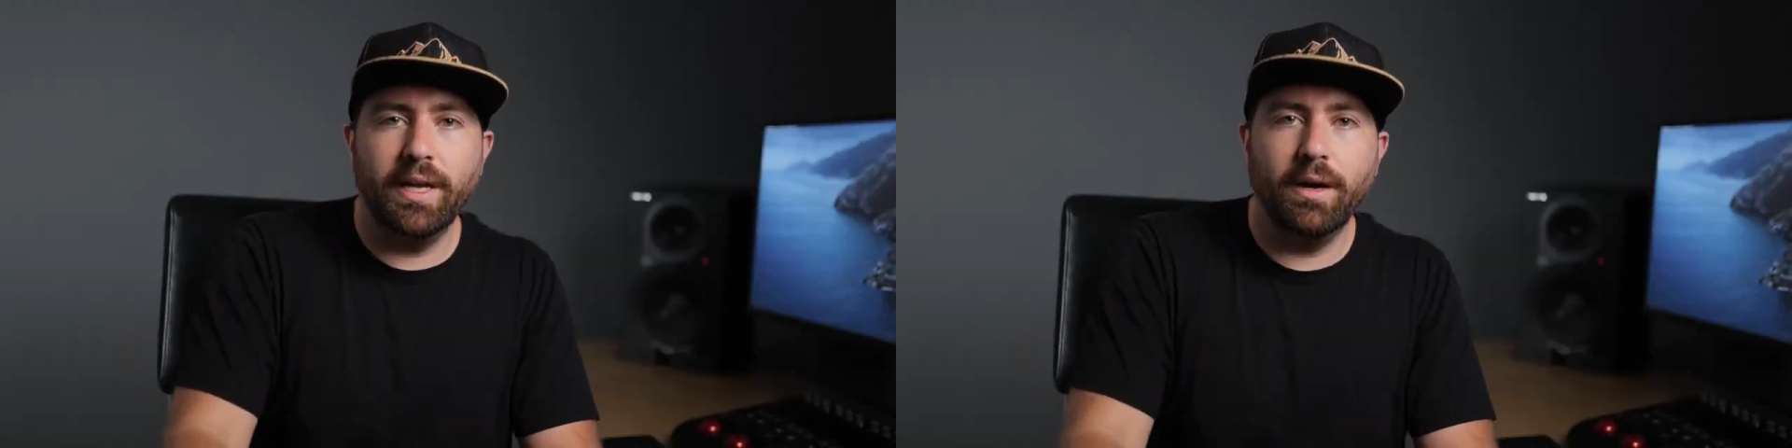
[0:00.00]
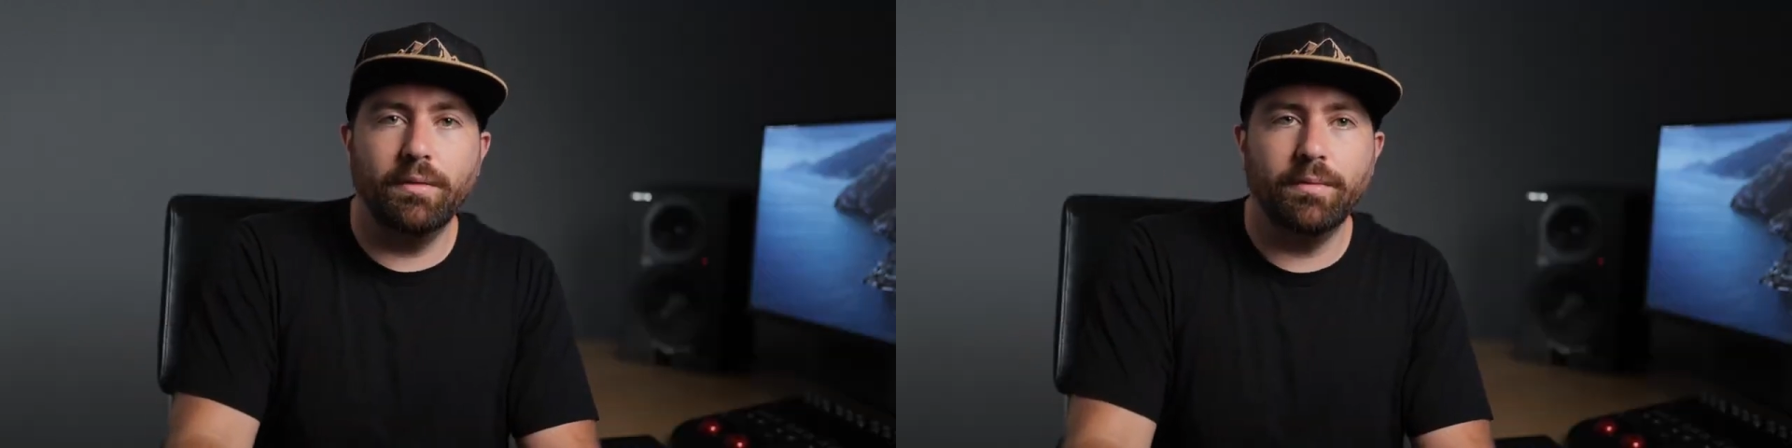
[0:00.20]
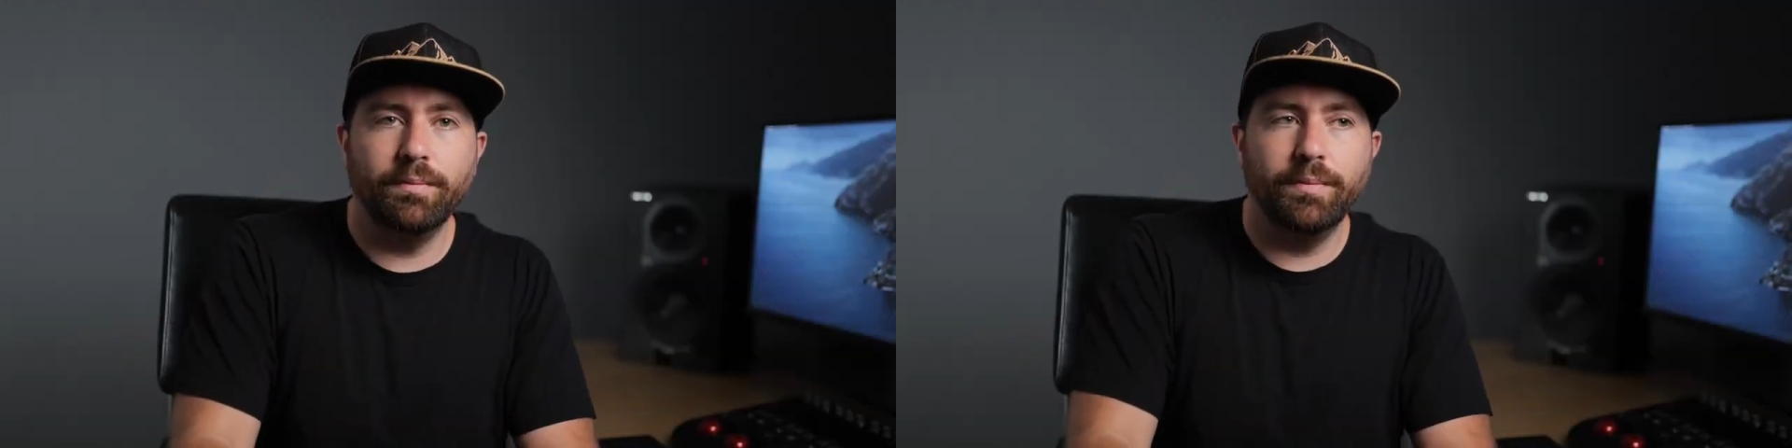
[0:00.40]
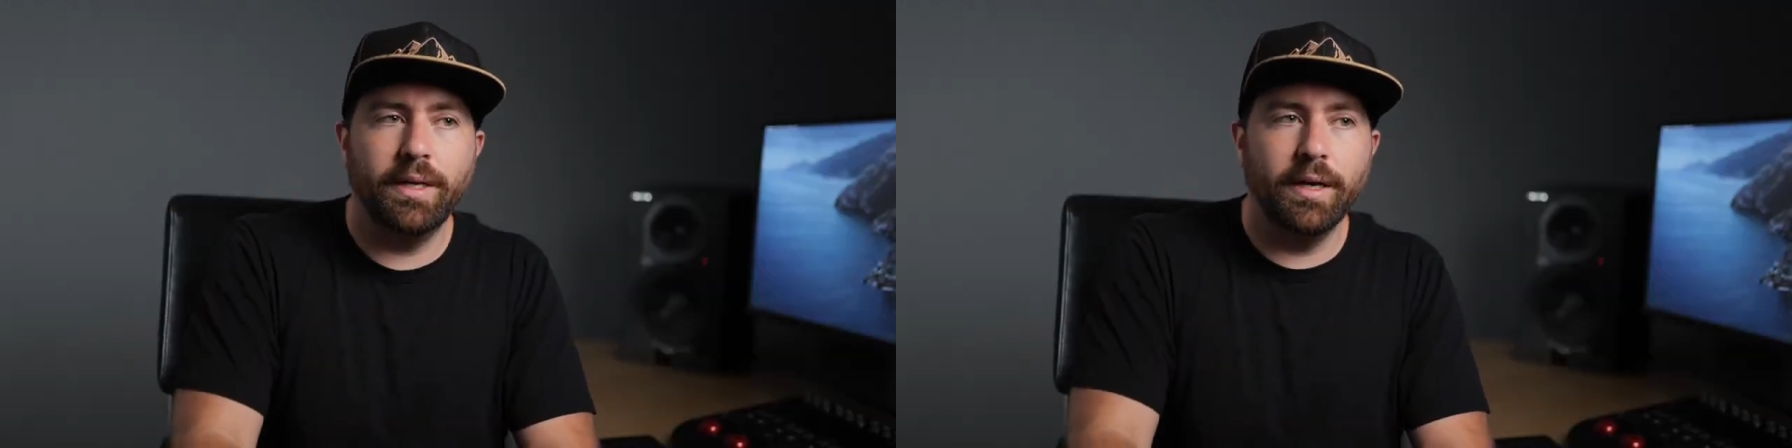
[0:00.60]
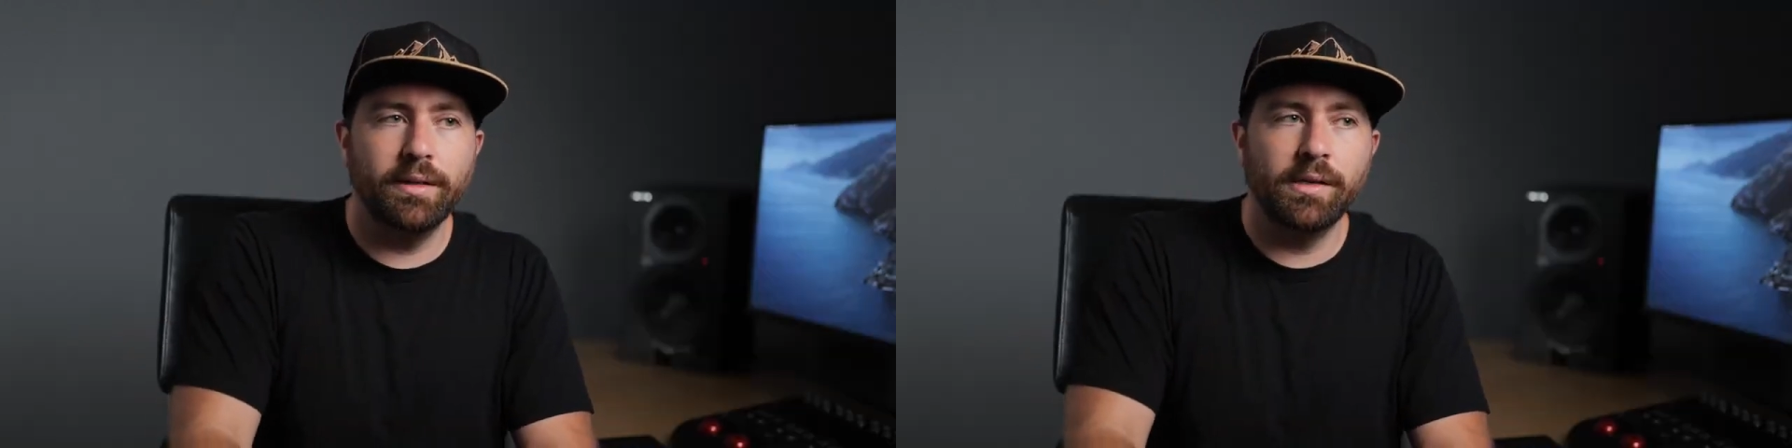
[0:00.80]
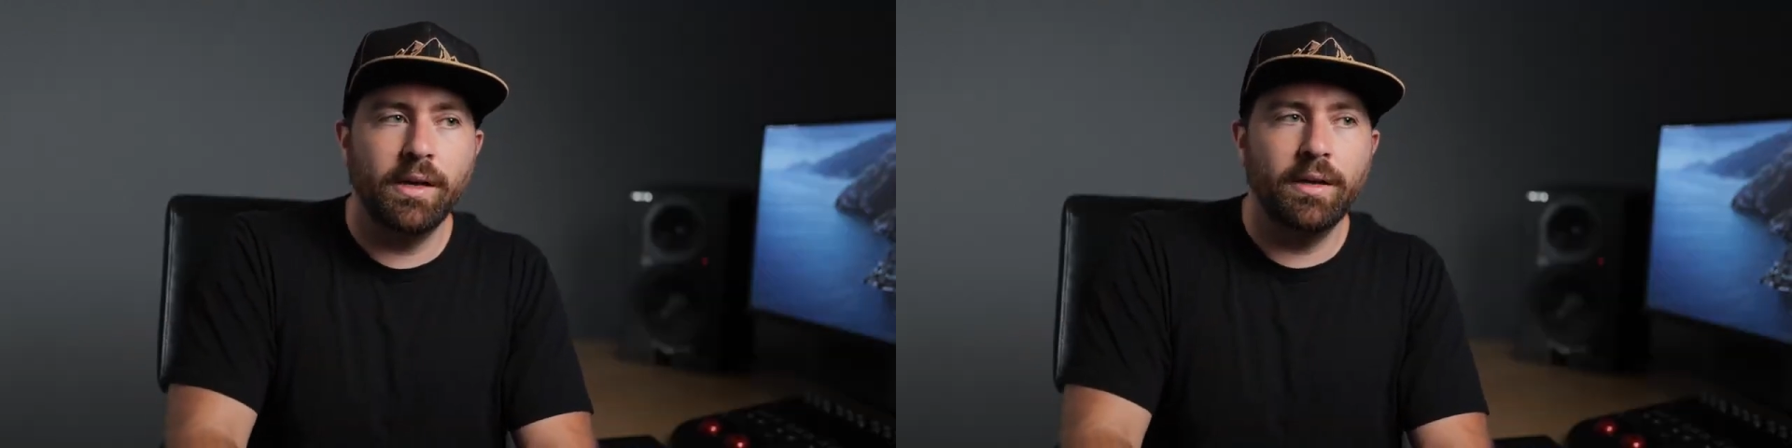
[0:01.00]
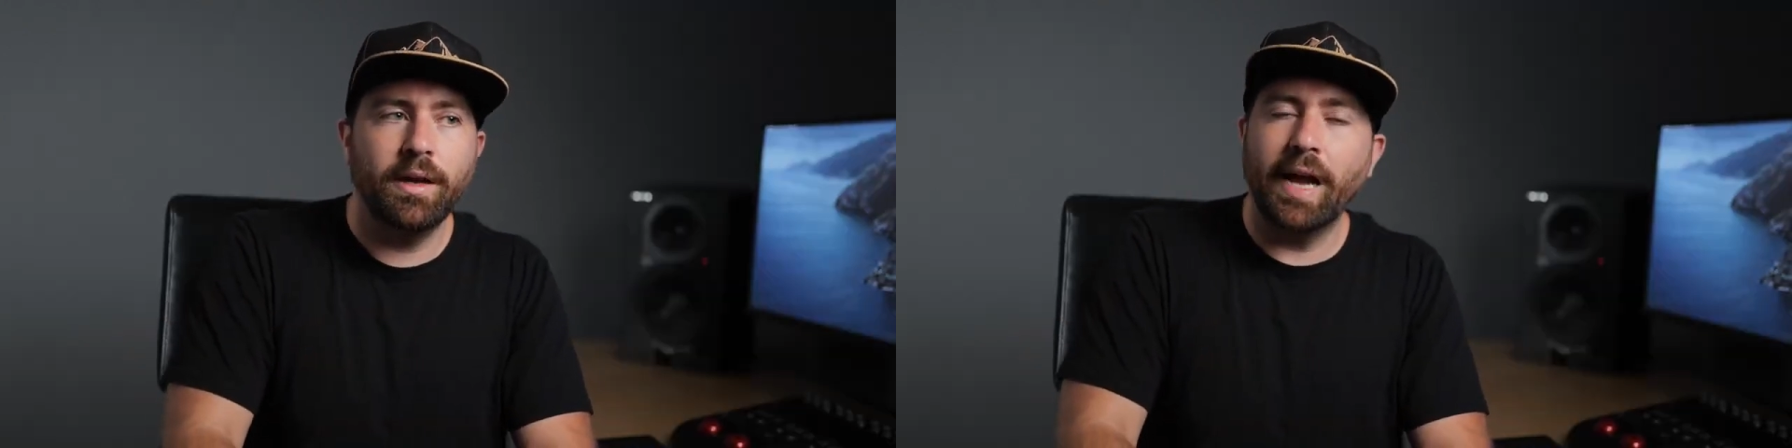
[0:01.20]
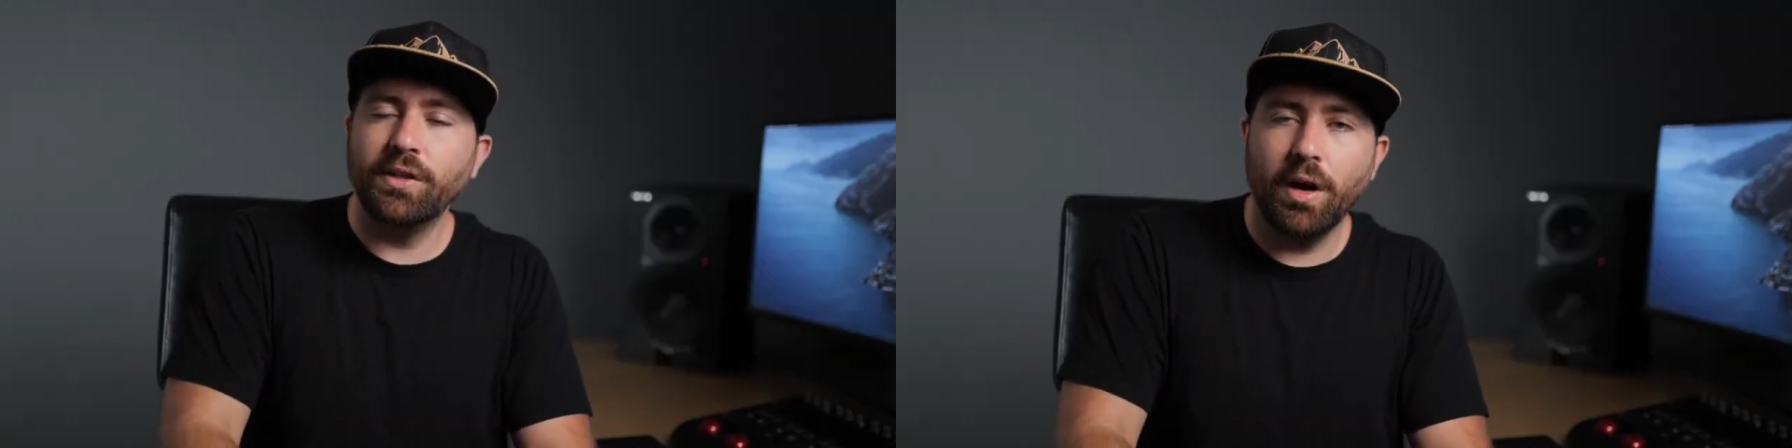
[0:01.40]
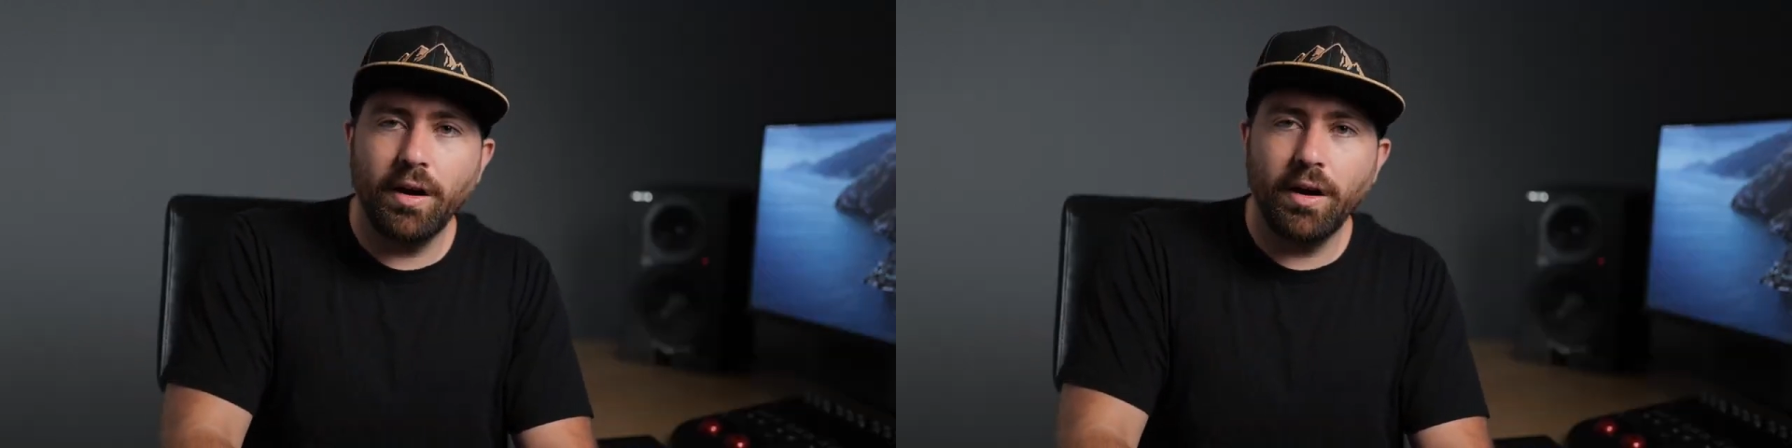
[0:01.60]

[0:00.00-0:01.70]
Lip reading: down because I